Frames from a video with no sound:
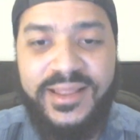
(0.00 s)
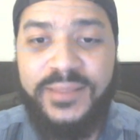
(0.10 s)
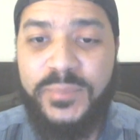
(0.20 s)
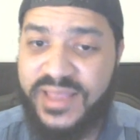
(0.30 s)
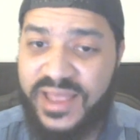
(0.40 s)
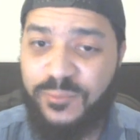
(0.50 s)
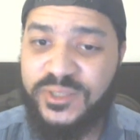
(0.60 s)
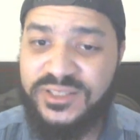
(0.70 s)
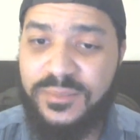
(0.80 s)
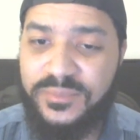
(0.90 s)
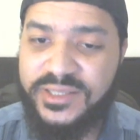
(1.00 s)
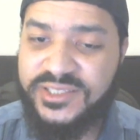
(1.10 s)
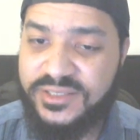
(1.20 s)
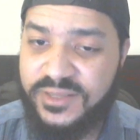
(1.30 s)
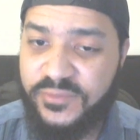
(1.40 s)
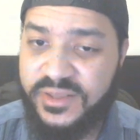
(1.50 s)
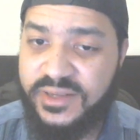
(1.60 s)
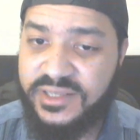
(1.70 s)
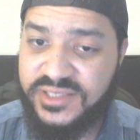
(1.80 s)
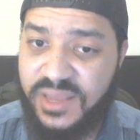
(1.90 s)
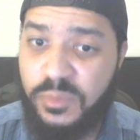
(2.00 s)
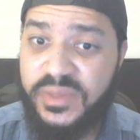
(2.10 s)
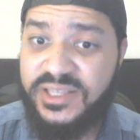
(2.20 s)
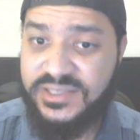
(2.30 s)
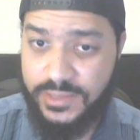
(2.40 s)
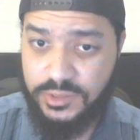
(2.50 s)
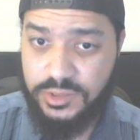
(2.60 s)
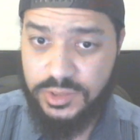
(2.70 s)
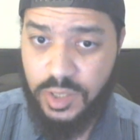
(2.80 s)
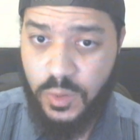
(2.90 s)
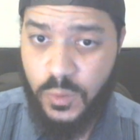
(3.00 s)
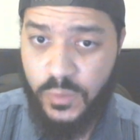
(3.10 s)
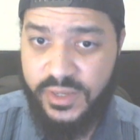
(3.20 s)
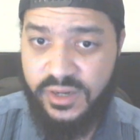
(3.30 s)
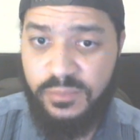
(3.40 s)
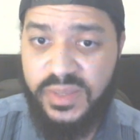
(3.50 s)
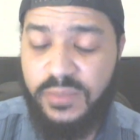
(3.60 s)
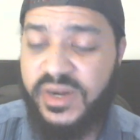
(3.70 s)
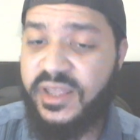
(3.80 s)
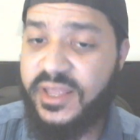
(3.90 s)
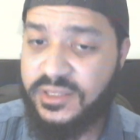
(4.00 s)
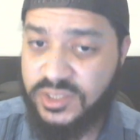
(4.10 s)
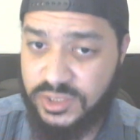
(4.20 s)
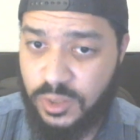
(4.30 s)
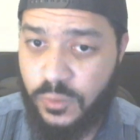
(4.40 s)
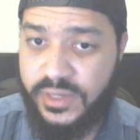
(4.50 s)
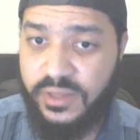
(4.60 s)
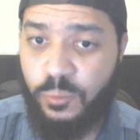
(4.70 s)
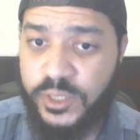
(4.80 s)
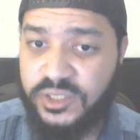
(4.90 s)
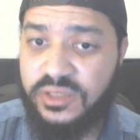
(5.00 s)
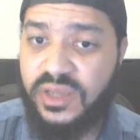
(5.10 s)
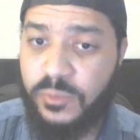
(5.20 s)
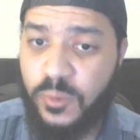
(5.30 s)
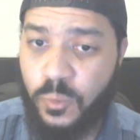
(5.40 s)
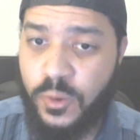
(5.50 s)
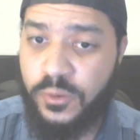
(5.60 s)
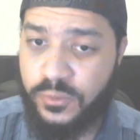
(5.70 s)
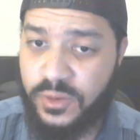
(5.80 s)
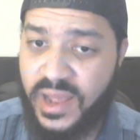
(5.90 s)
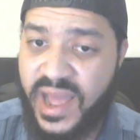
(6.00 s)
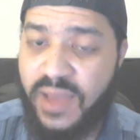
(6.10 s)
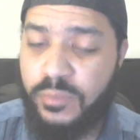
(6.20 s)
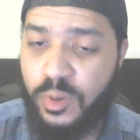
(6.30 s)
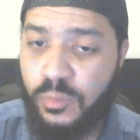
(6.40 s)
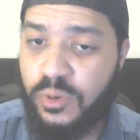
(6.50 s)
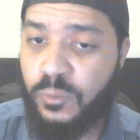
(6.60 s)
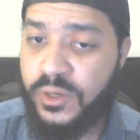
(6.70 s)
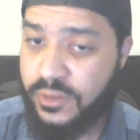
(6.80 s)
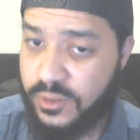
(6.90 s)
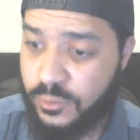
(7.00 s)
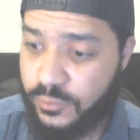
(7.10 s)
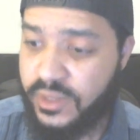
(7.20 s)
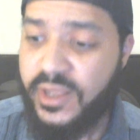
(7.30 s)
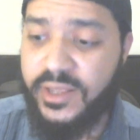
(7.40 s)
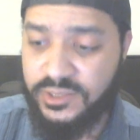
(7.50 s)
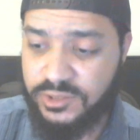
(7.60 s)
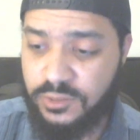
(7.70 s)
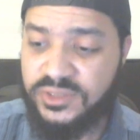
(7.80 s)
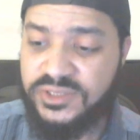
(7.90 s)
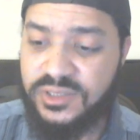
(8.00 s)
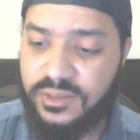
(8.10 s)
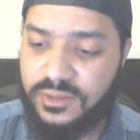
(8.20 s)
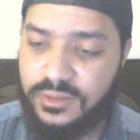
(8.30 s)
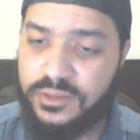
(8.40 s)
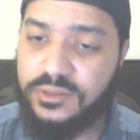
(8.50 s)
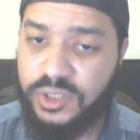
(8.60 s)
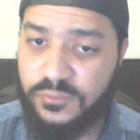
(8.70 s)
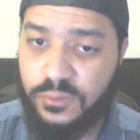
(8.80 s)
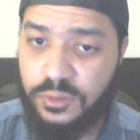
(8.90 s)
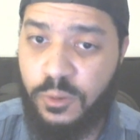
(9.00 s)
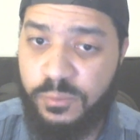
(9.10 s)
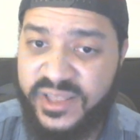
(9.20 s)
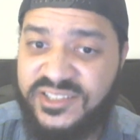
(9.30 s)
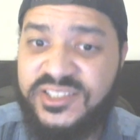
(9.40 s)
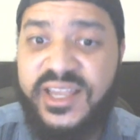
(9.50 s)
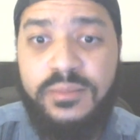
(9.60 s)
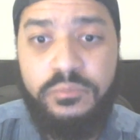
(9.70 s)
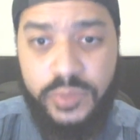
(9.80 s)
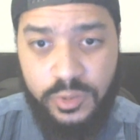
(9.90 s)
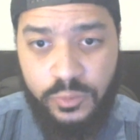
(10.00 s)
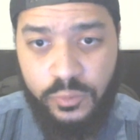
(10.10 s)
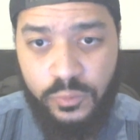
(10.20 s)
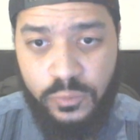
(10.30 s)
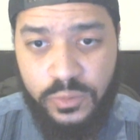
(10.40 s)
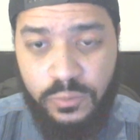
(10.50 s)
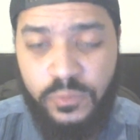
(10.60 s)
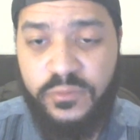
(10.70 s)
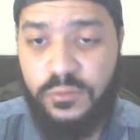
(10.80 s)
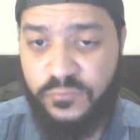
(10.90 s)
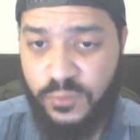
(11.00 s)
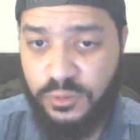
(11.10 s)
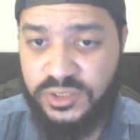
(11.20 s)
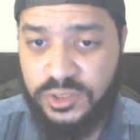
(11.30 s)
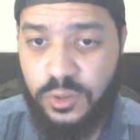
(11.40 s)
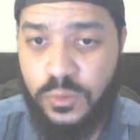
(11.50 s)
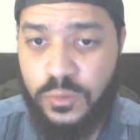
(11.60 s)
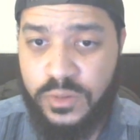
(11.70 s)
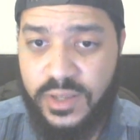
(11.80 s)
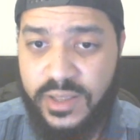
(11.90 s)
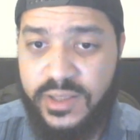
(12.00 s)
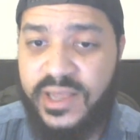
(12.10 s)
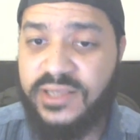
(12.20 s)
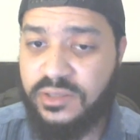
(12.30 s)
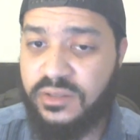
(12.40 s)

But that was a significant example because that song ended up becoming a hit song, and it went to #1 on the Hot Billboard 100. So Jennifer Lopez debuted with her first song as a